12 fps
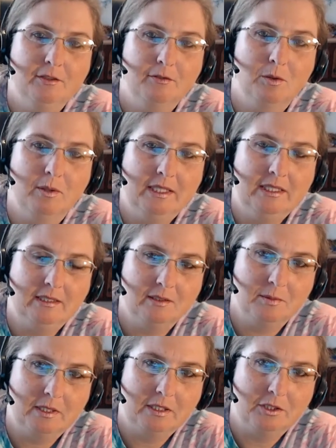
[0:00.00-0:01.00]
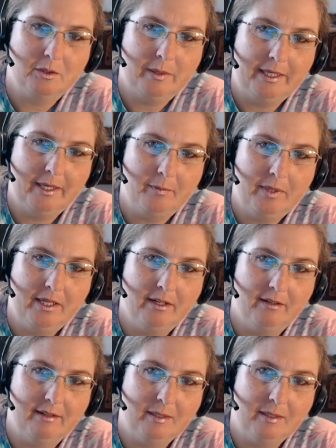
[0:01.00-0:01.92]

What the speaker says: of Coins is what is showing up here,